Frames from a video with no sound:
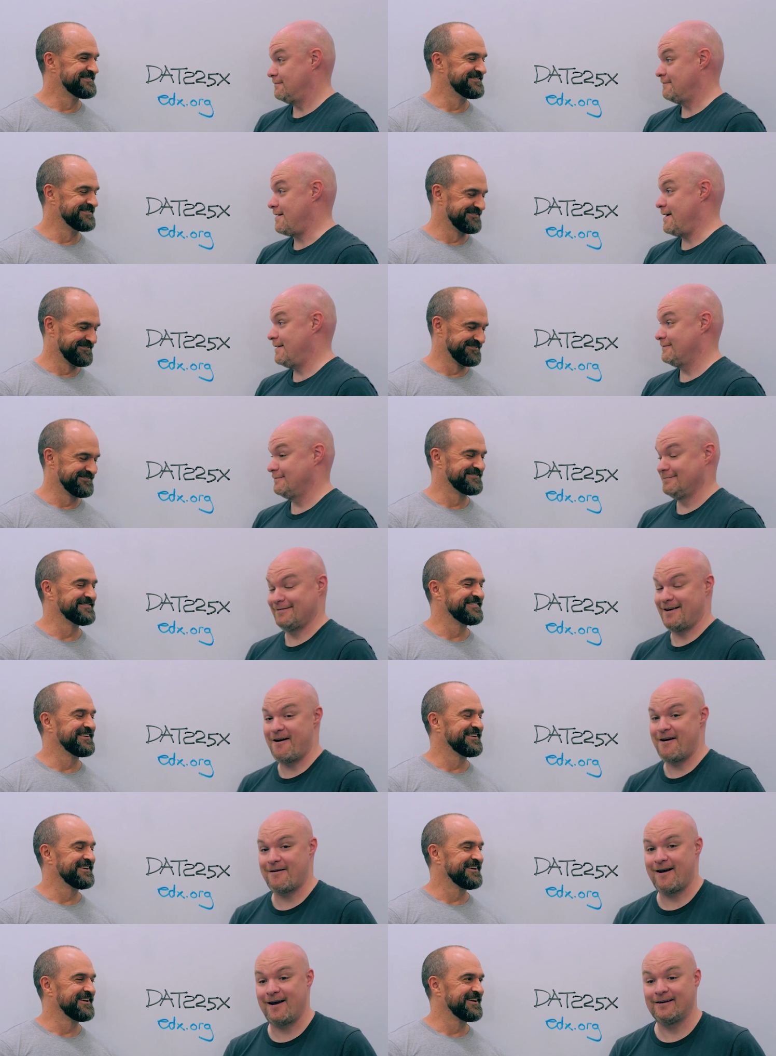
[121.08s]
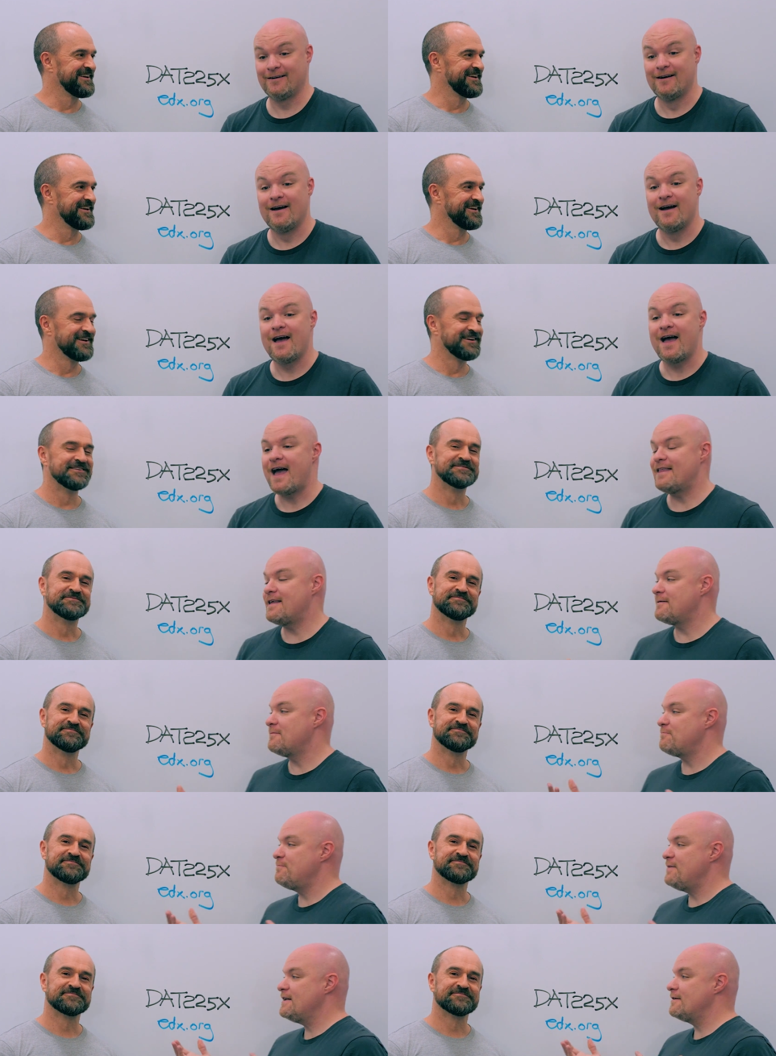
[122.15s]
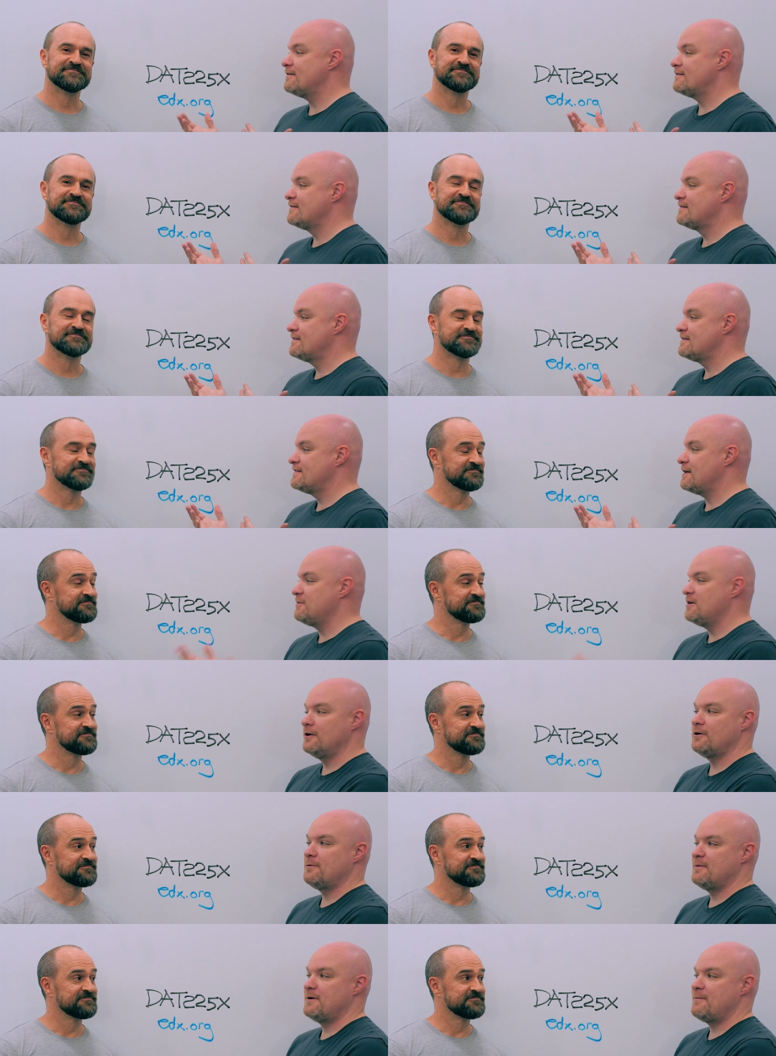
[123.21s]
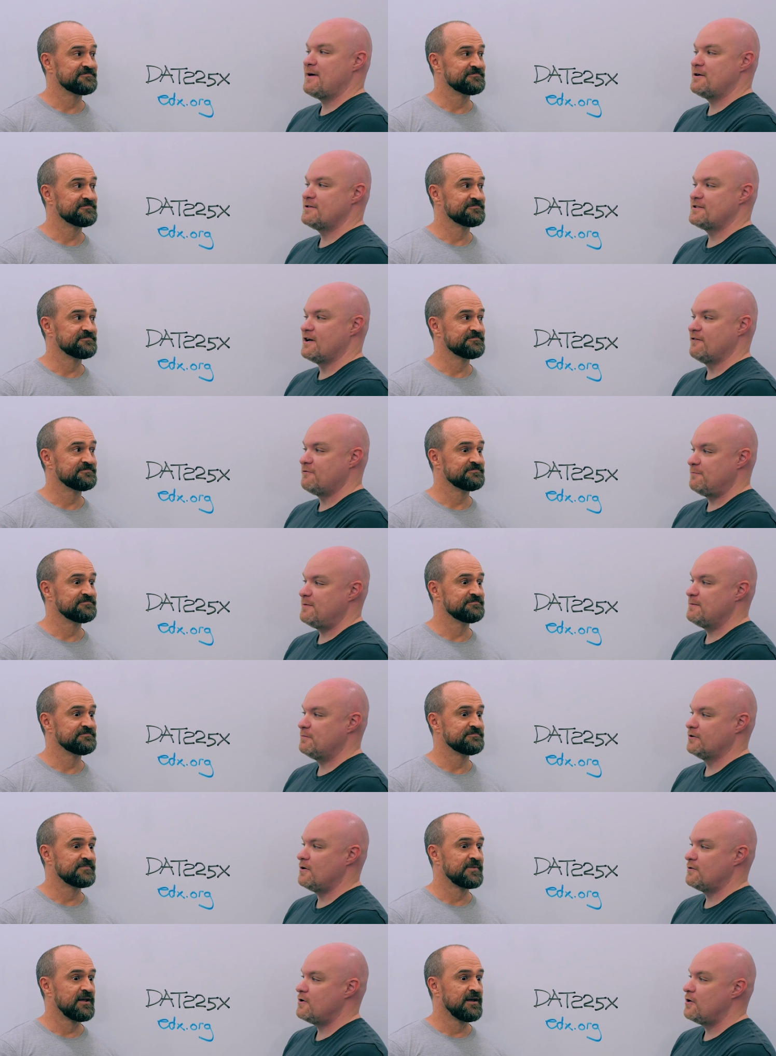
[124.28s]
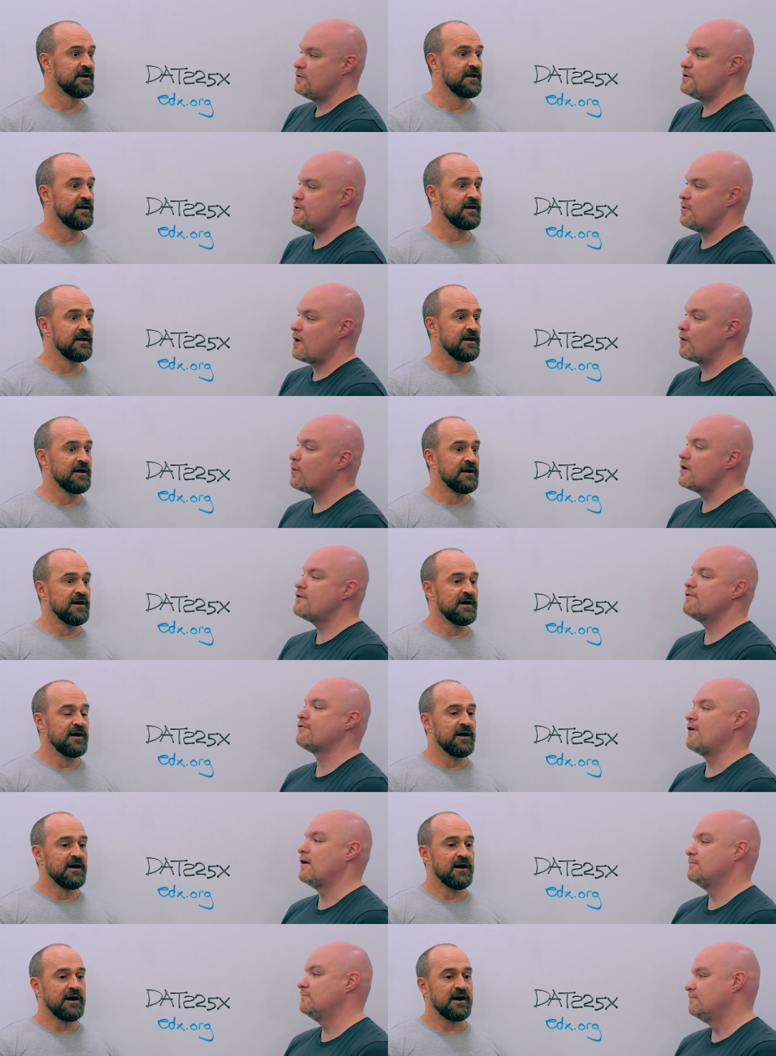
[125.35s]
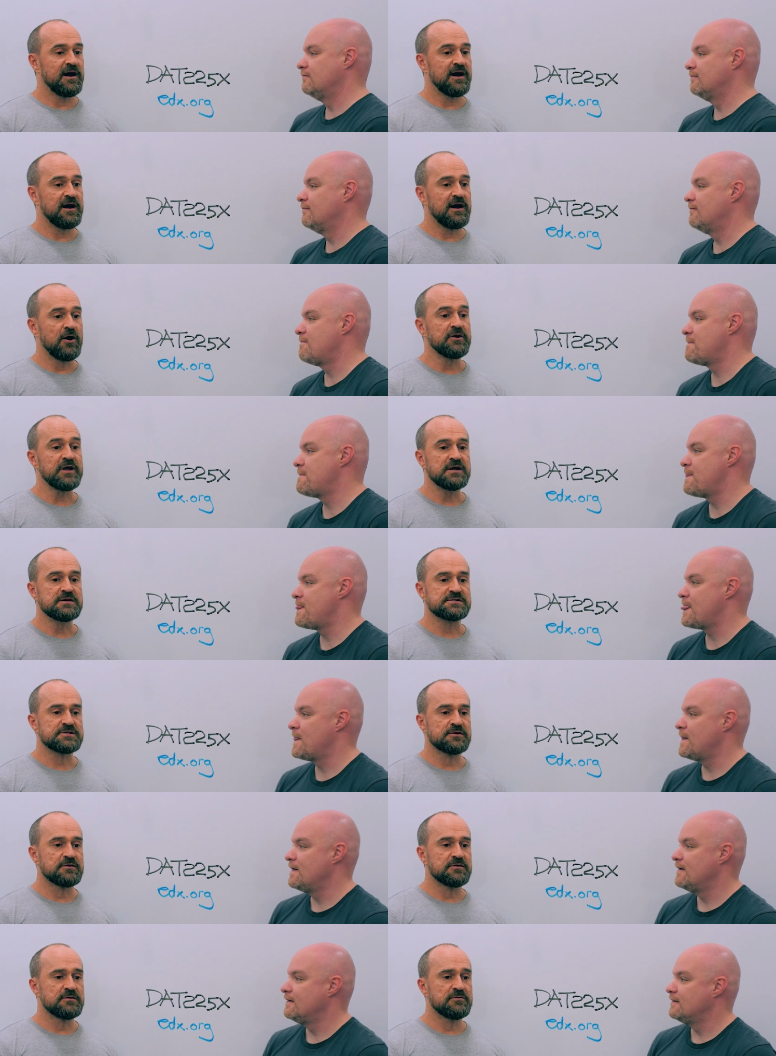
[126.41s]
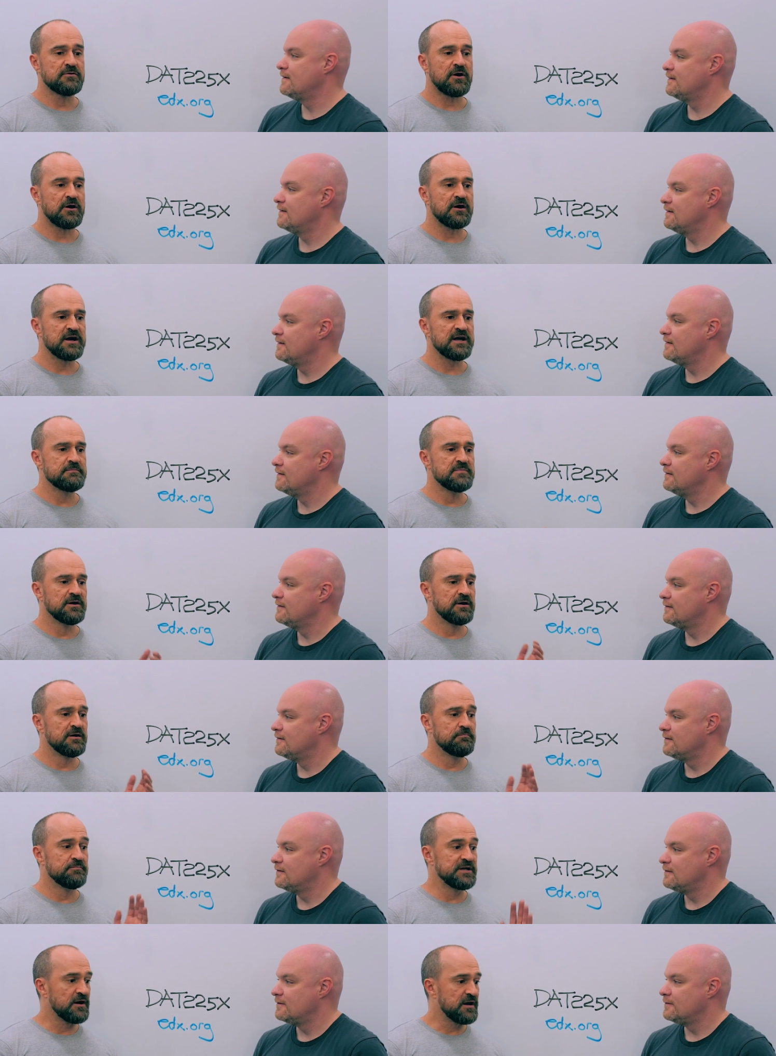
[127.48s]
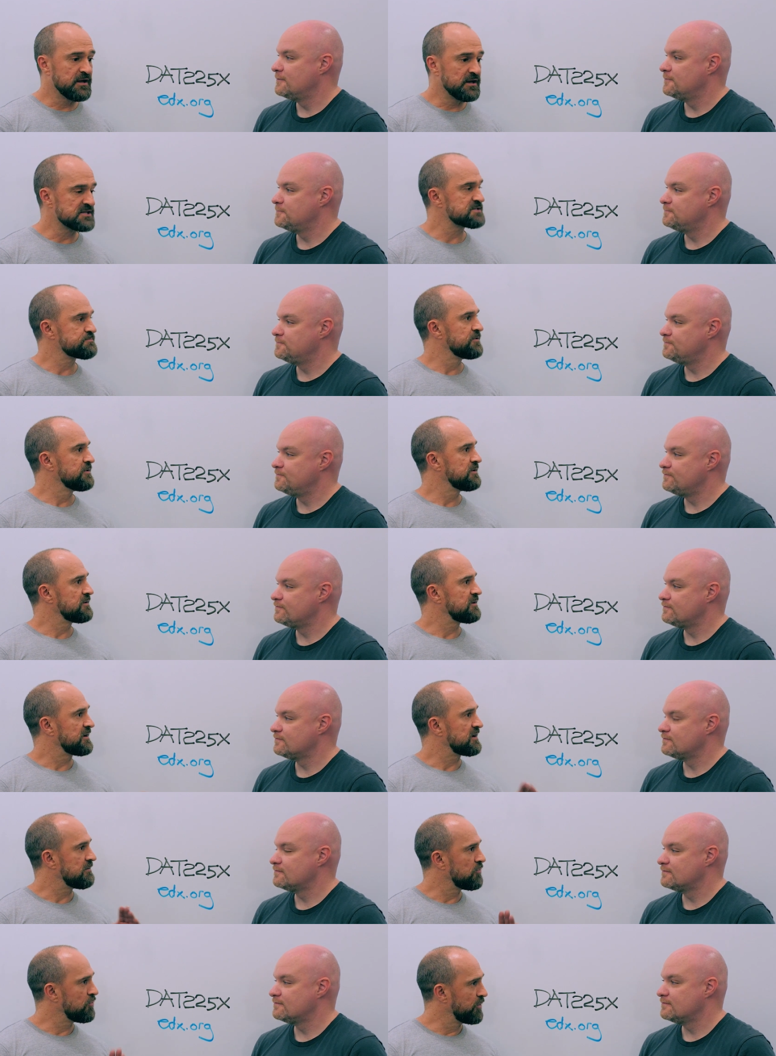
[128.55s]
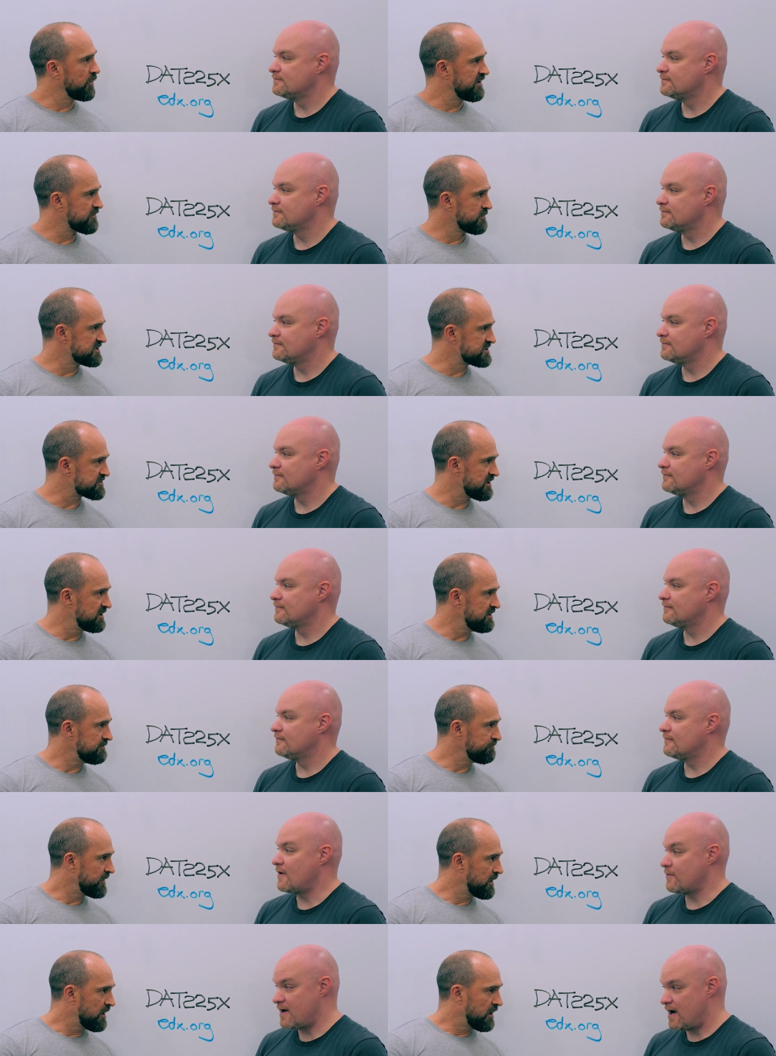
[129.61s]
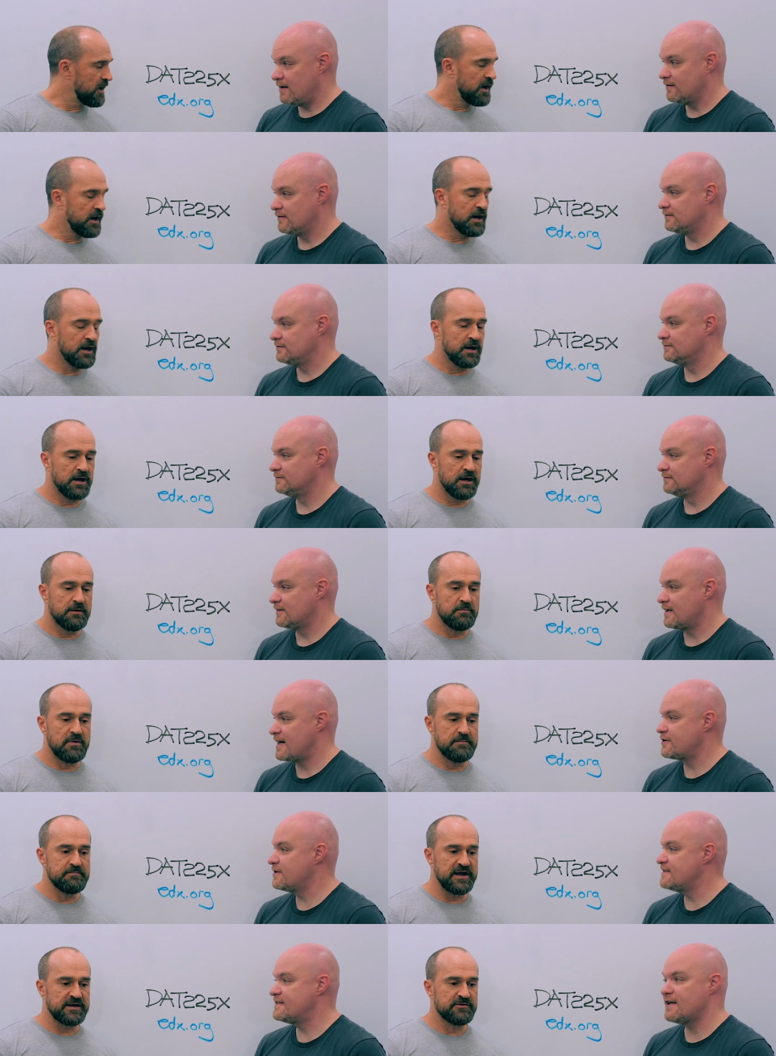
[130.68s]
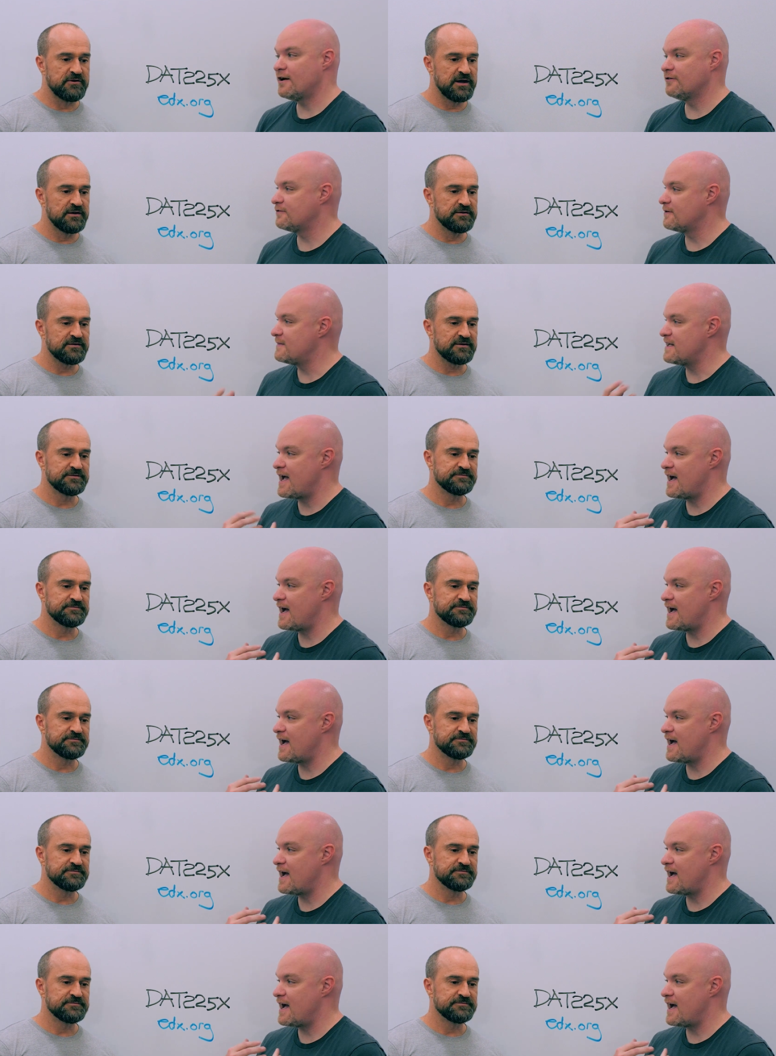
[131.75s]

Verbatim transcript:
Speaker 1: right? All right. And it, uh, Peter, tell me a little bit about yourself if people don't know who you are. Where are you from?
Speaker 2: Uh, okay, so I'm a BI expert. I come all the way from Australia. Okay. Uh, I couldn't tell from the